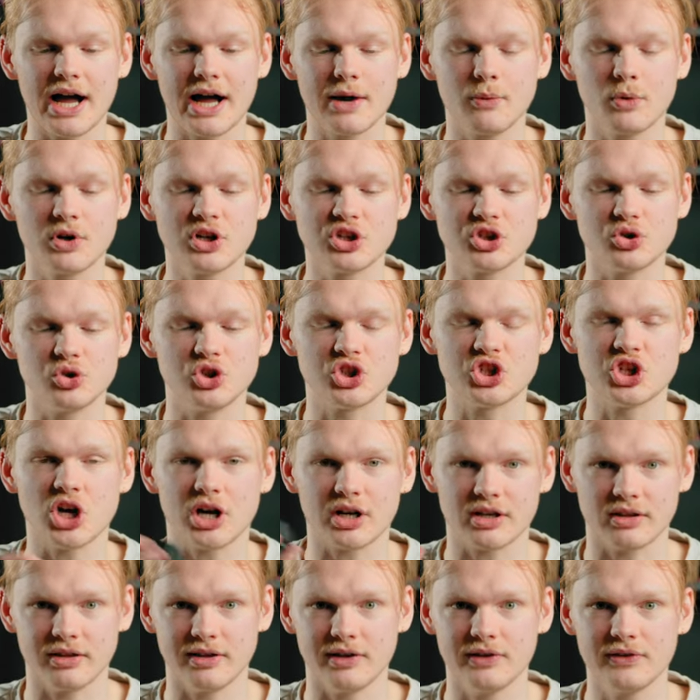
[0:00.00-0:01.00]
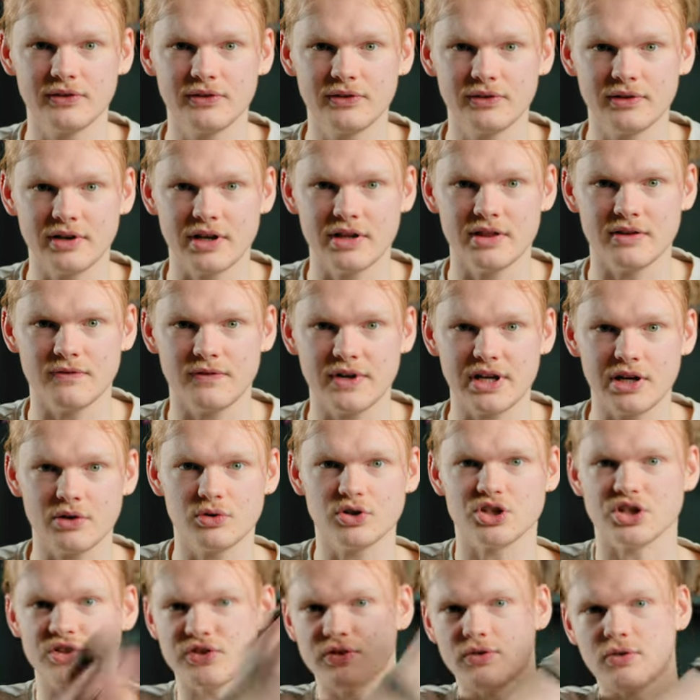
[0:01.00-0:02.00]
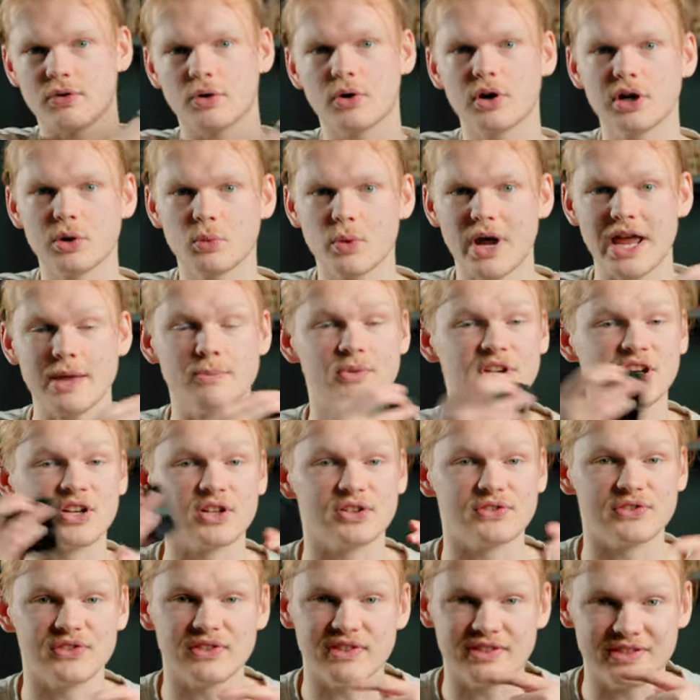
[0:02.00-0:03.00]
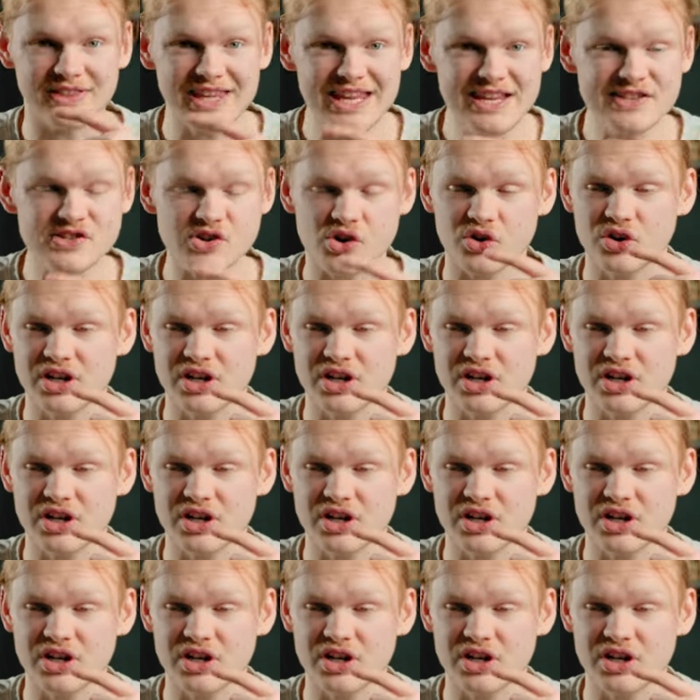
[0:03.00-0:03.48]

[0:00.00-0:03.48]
I wanted to chuck this in the video, just throw it away, because these are